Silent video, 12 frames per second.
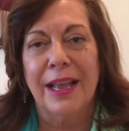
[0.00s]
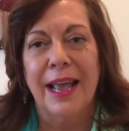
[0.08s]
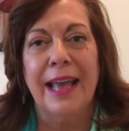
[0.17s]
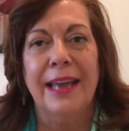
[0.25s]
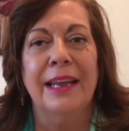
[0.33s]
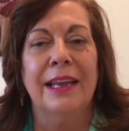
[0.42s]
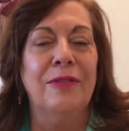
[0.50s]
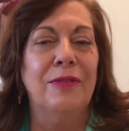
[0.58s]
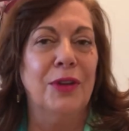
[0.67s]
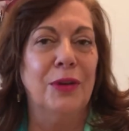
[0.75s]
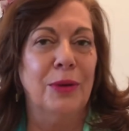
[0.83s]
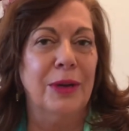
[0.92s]
And if
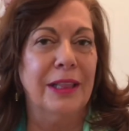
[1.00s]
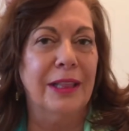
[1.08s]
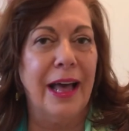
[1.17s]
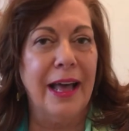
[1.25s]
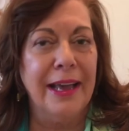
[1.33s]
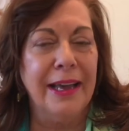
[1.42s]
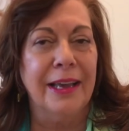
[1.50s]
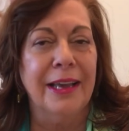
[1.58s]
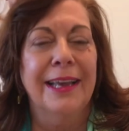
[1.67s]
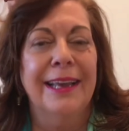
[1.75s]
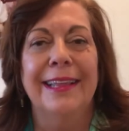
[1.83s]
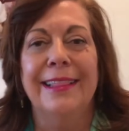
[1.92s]
you would like,
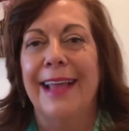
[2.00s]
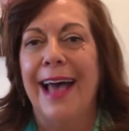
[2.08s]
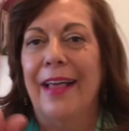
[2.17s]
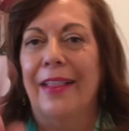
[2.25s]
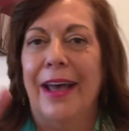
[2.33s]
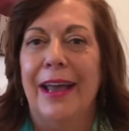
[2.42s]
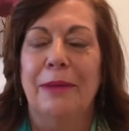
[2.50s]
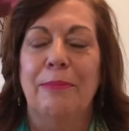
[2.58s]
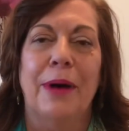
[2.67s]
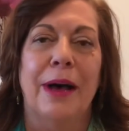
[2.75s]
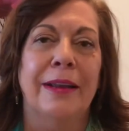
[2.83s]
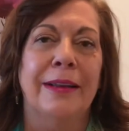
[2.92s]
hit that like
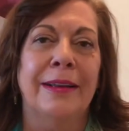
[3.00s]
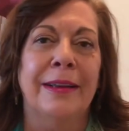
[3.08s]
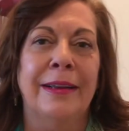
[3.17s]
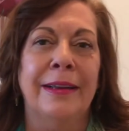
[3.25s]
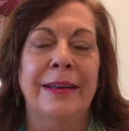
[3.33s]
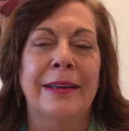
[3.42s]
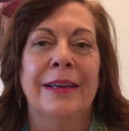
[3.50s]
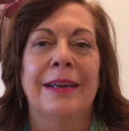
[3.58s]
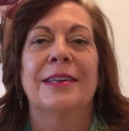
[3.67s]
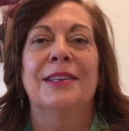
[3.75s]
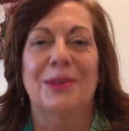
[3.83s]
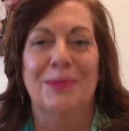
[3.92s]
button,
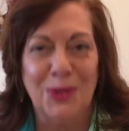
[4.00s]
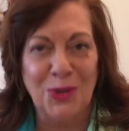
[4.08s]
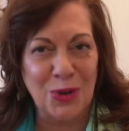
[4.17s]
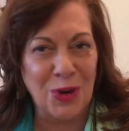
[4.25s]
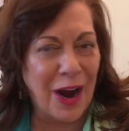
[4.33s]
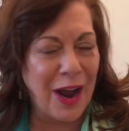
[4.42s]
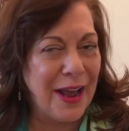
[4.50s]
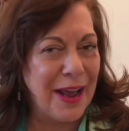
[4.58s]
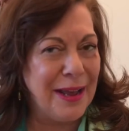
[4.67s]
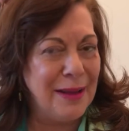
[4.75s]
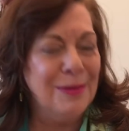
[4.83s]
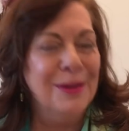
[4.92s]

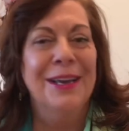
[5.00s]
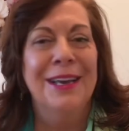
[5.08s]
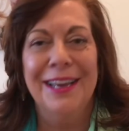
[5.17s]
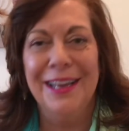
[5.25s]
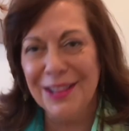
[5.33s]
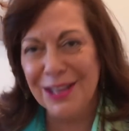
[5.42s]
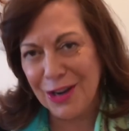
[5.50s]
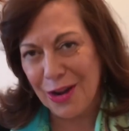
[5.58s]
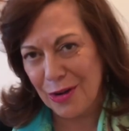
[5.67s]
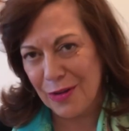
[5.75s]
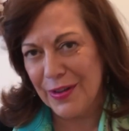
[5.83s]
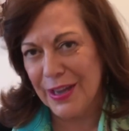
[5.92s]
subscribe, hit the
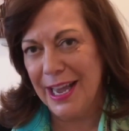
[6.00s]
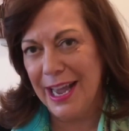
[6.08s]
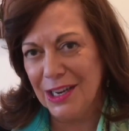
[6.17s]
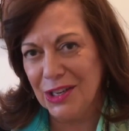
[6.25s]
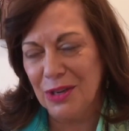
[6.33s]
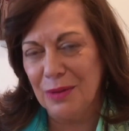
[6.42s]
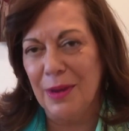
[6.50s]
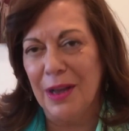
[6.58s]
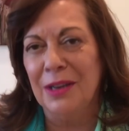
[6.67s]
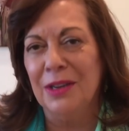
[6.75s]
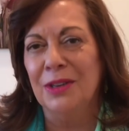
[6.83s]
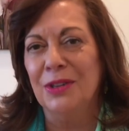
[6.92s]
notification
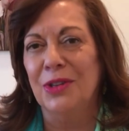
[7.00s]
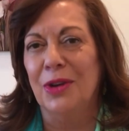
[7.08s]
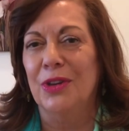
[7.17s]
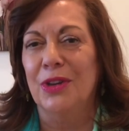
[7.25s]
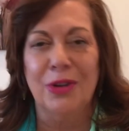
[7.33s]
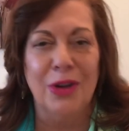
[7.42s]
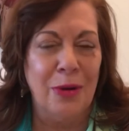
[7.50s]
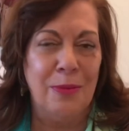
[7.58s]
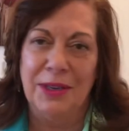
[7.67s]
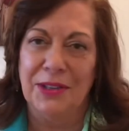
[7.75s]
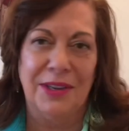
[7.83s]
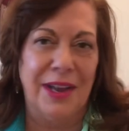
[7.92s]
button so you don't
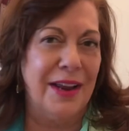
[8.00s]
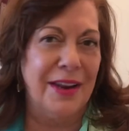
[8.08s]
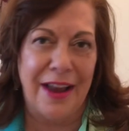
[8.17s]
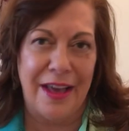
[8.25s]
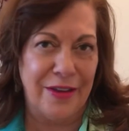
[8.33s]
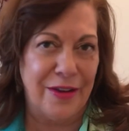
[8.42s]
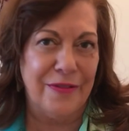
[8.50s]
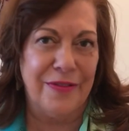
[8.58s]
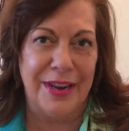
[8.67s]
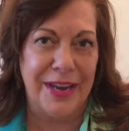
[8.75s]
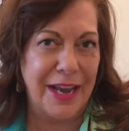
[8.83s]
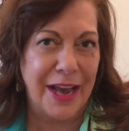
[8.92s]
miss another
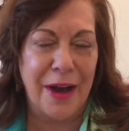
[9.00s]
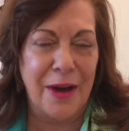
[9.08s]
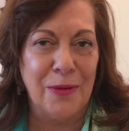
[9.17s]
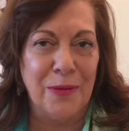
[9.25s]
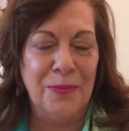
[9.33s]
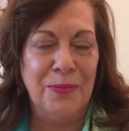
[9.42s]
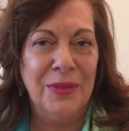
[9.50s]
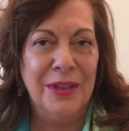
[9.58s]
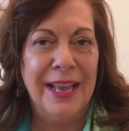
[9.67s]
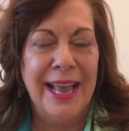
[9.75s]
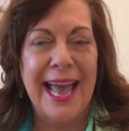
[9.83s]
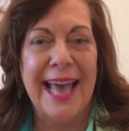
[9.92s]
video.
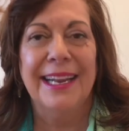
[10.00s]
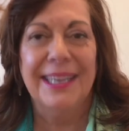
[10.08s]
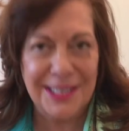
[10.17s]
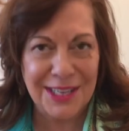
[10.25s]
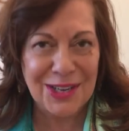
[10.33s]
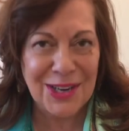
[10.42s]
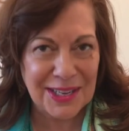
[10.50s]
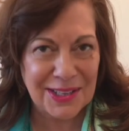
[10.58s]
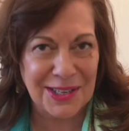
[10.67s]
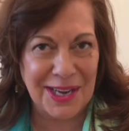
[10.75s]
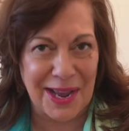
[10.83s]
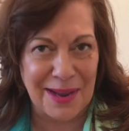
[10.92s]
And until
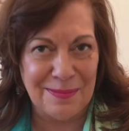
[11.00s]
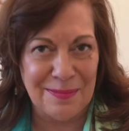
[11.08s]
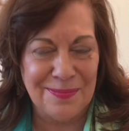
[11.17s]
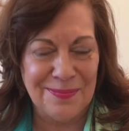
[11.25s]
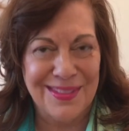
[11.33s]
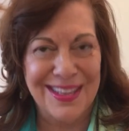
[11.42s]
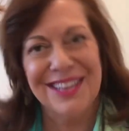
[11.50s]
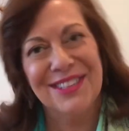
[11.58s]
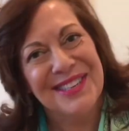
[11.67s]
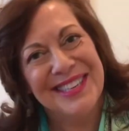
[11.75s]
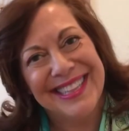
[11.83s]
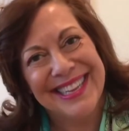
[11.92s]
next time, I'll
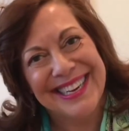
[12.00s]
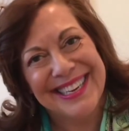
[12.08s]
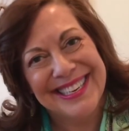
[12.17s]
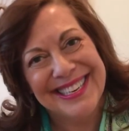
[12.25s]
see you then.